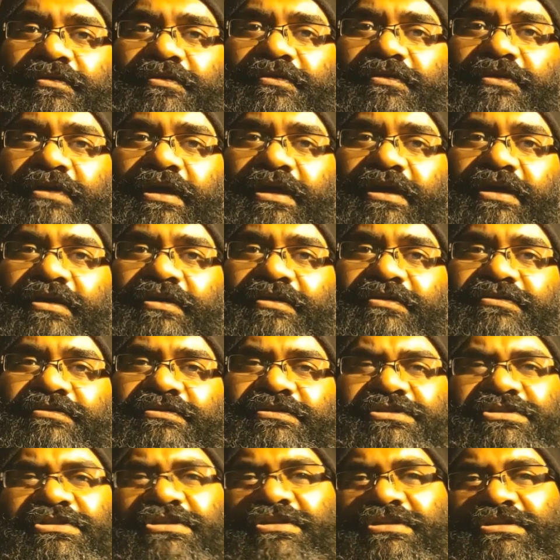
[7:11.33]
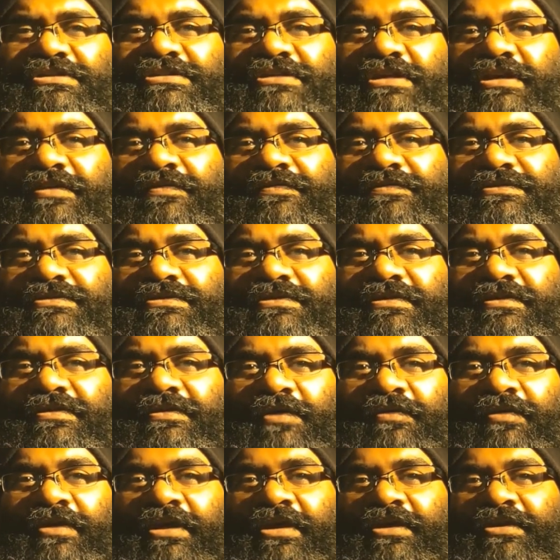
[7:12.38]
and she deserves
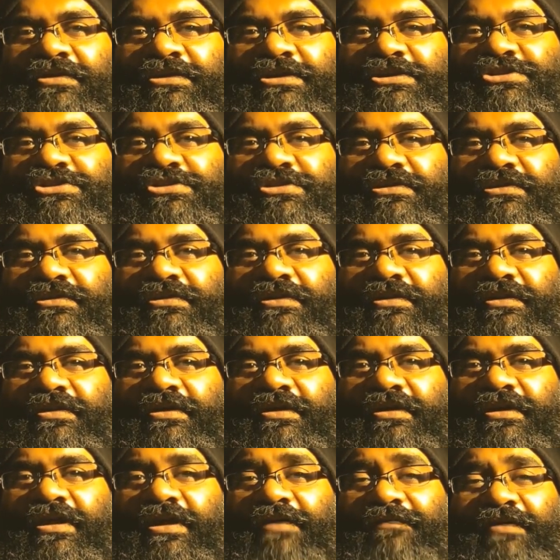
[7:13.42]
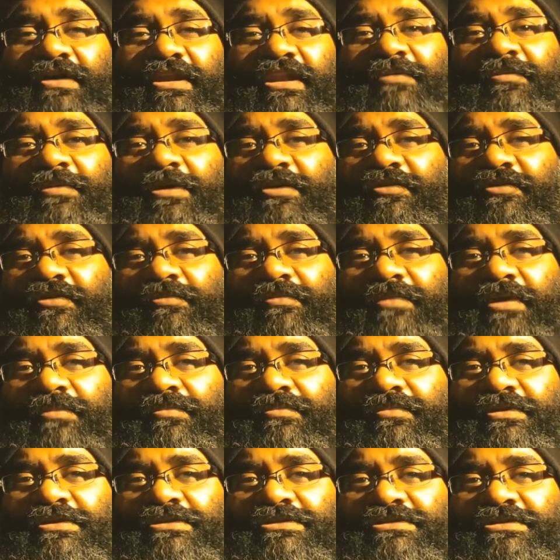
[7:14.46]
recognition. If anyone
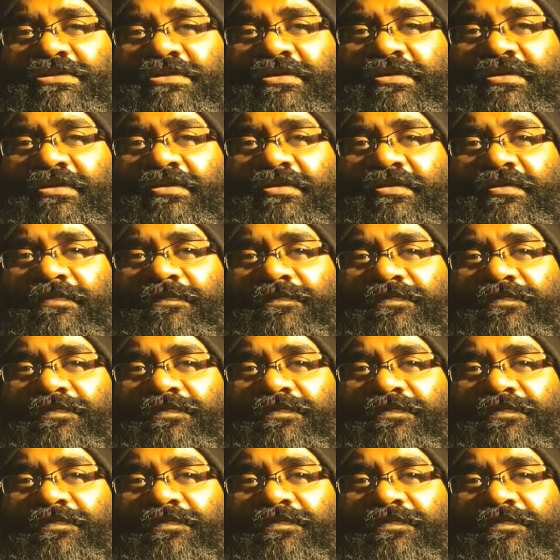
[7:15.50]
remembers her